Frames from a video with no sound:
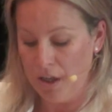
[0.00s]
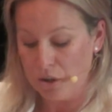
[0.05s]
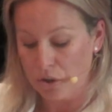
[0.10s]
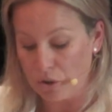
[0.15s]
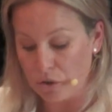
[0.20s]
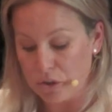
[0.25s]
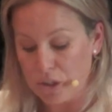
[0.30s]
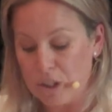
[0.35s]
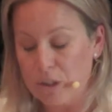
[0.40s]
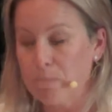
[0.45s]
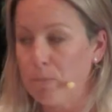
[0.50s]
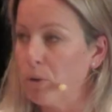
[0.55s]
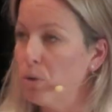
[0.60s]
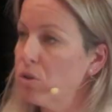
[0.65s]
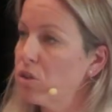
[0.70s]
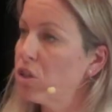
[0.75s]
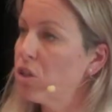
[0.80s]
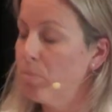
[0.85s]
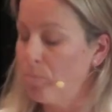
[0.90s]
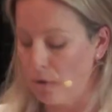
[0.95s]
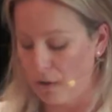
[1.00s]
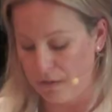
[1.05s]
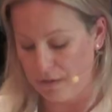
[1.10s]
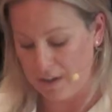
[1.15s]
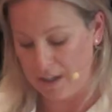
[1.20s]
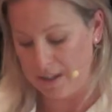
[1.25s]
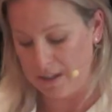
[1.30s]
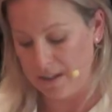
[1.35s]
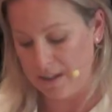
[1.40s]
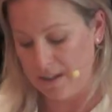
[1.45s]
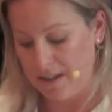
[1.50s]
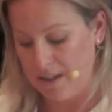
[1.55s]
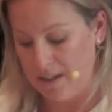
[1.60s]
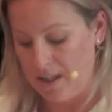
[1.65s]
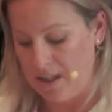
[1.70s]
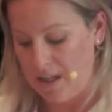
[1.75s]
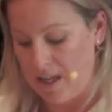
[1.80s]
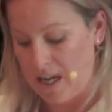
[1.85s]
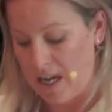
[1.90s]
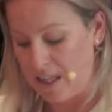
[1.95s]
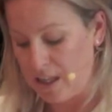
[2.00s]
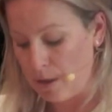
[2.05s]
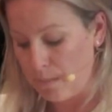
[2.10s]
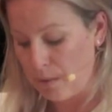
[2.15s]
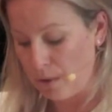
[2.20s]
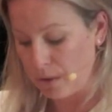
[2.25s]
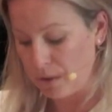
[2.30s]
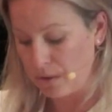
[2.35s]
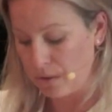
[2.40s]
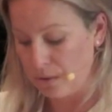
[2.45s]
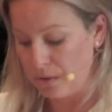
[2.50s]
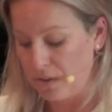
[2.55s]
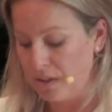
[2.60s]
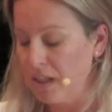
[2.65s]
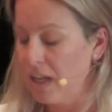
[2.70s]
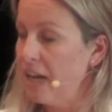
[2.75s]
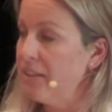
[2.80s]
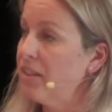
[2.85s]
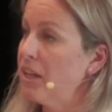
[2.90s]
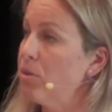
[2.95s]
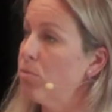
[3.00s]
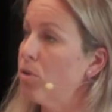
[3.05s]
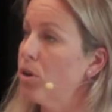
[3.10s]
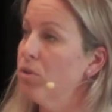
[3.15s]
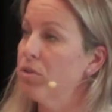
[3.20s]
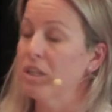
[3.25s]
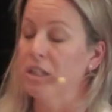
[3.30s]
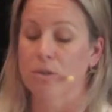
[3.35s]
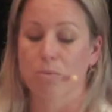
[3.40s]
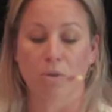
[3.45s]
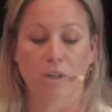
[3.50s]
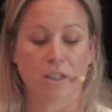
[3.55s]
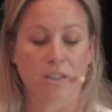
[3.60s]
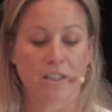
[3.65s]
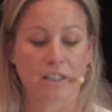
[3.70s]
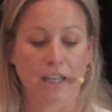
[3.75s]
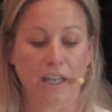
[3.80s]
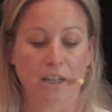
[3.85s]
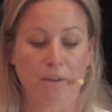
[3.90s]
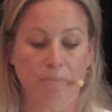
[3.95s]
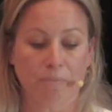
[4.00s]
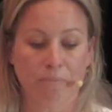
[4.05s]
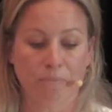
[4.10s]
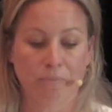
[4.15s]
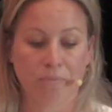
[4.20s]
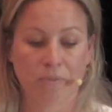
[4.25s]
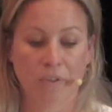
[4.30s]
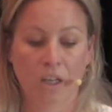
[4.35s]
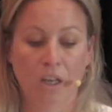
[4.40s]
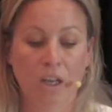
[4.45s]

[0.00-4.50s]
God spoke to the prophets and the apostles, and they wrote these words down.